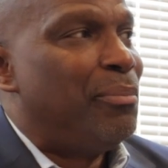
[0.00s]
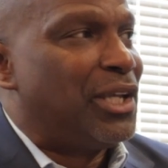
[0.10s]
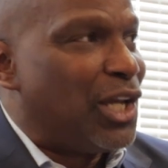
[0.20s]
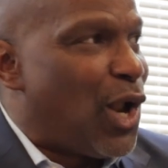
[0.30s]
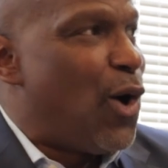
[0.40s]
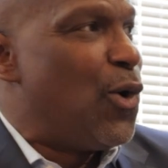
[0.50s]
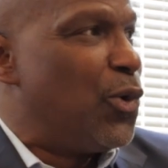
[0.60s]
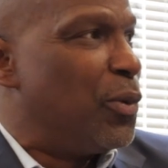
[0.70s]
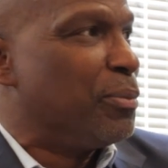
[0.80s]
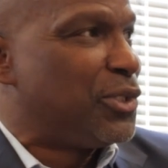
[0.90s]
Beginner
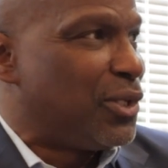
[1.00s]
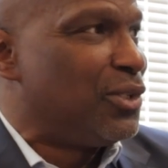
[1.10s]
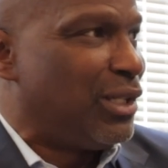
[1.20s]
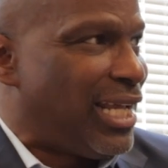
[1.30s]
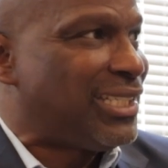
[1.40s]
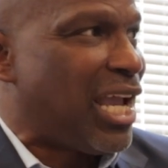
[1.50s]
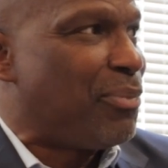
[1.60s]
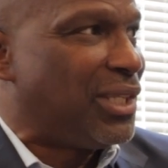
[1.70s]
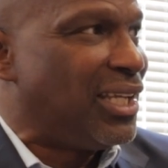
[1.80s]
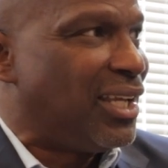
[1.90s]
homes, that
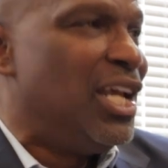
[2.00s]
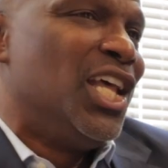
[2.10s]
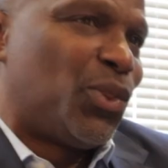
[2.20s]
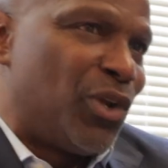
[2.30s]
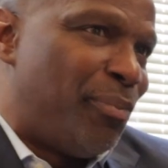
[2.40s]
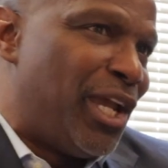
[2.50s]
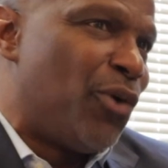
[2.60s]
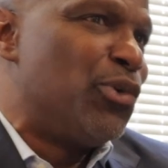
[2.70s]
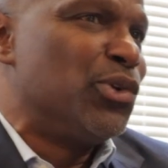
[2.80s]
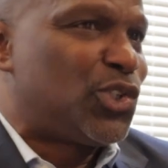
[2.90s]
type of thing.
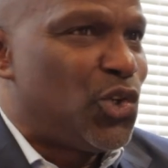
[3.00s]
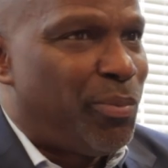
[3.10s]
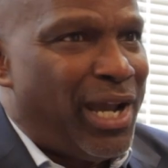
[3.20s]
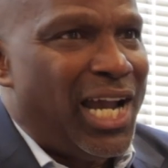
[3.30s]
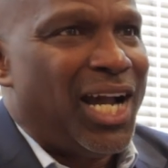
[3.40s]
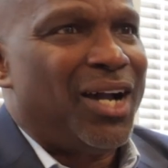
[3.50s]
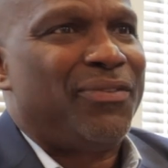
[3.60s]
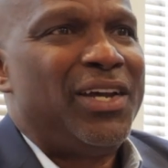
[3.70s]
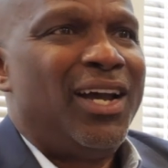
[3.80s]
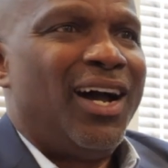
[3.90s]
3-bedroom,
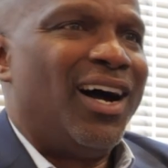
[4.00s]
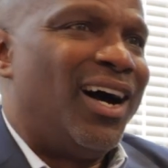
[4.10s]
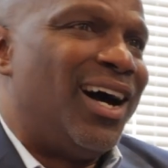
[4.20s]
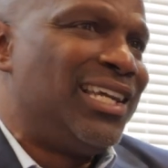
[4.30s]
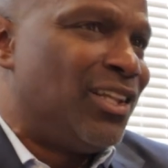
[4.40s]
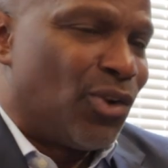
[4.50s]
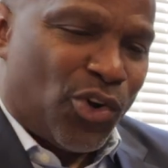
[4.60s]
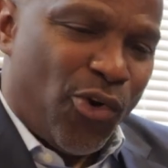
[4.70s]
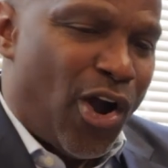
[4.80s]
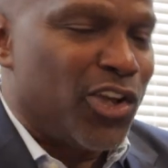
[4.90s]
2-bath, either on
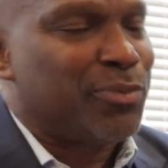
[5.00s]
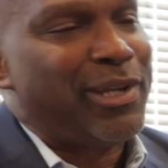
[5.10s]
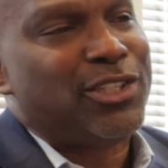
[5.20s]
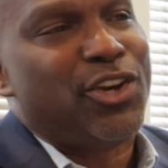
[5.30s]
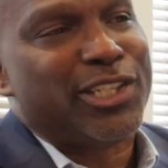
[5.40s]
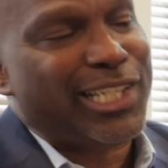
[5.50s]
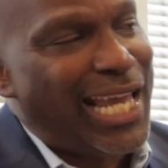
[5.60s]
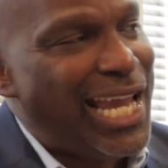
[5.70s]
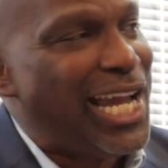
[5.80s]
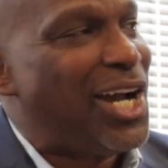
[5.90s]
a crawl space or a
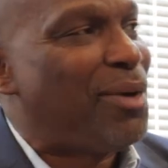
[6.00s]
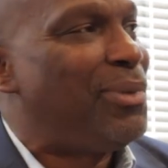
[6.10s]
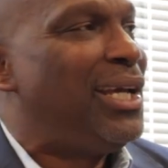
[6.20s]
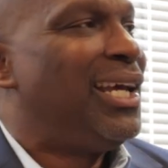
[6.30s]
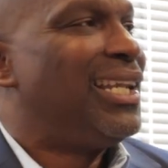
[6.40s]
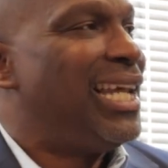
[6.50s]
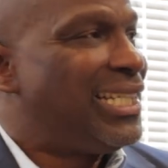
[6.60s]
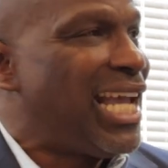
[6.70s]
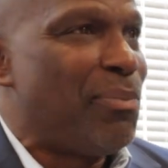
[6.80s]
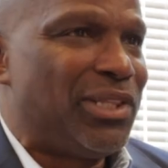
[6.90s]
slab,
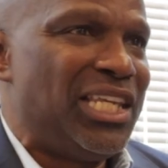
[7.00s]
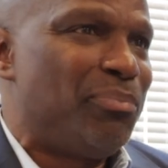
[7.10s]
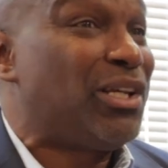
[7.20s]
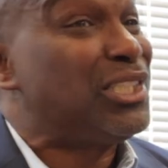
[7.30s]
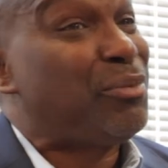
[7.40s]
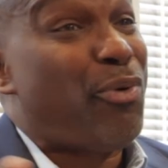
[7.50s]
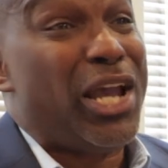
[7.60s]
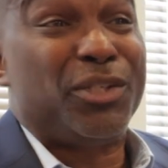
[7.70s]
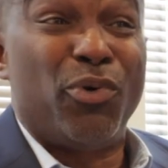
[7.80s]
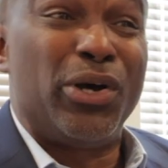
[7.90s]
that type of thing. Because the
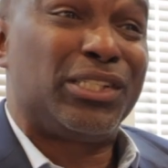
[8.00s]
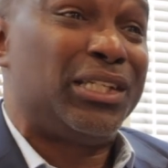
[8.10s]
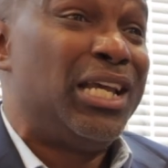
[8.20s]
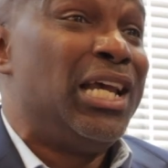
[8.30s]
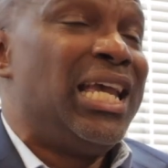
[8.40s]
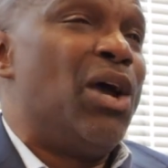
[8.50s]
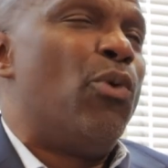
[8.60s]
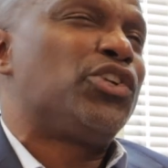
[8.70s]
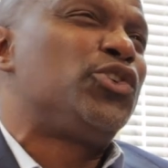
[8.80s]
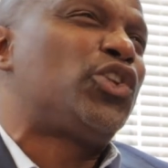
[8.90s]
price points are, and
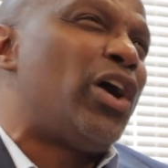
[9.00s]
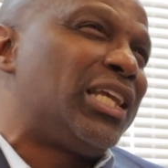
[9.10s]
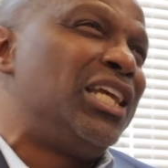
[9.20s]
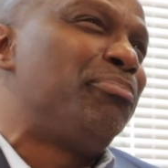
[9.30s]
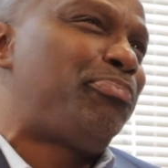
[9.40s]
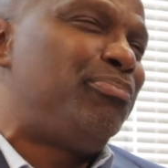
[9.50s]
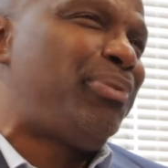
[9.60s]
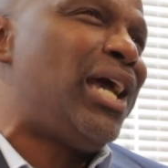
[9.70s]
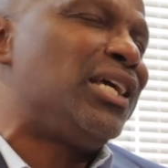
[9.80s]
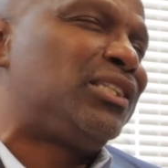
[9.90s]
once you start getting
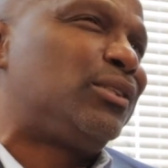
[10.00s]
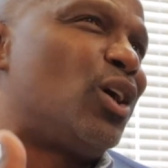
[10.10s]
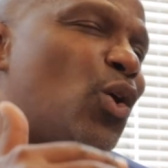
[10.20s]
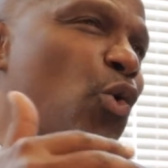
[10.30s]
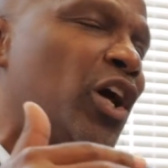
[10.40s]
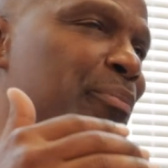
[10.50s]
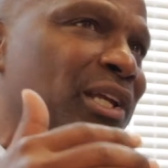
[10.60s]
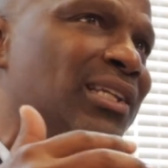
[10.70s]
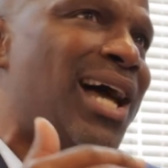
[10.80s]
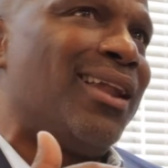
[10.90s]
past
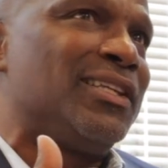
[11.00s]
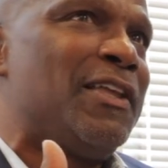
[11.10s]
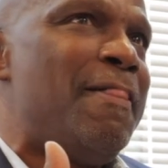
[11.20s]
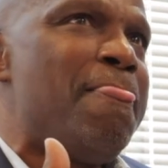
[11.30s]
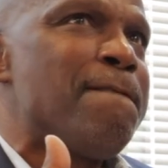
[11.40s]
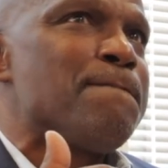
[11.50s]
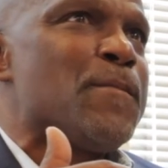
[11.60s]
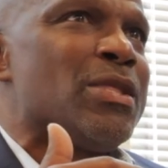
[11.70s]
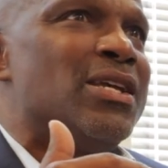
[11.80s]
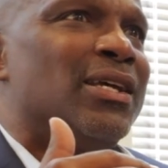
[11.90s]
$250,000,
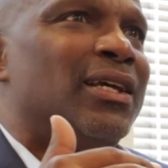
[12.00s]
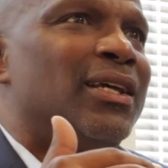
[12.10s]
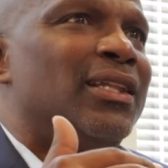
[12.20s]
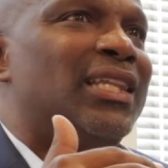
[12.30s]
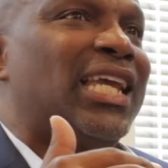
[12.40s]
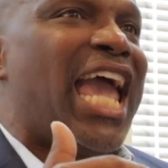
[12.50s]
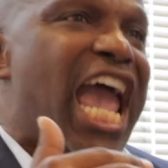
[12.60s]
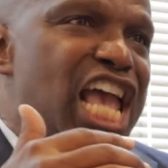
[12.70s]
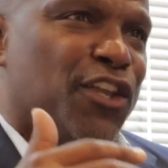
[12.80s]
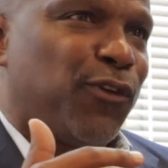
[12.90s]
the
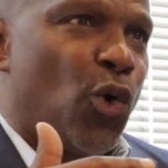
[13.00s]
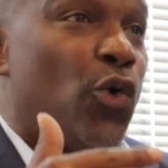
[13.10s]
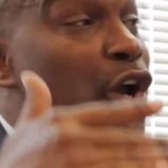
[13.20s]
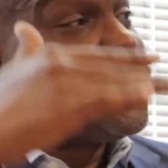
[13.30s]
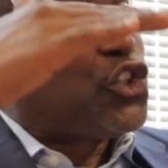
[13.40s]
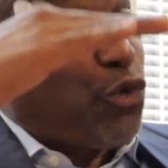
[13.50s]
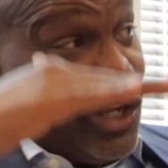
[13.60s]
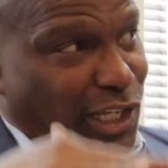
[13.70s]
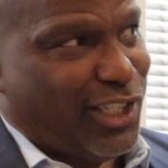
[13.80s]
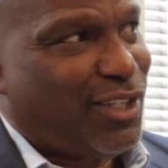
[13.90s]
cash flow
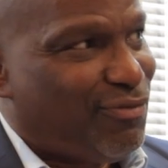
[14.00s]
shrinks.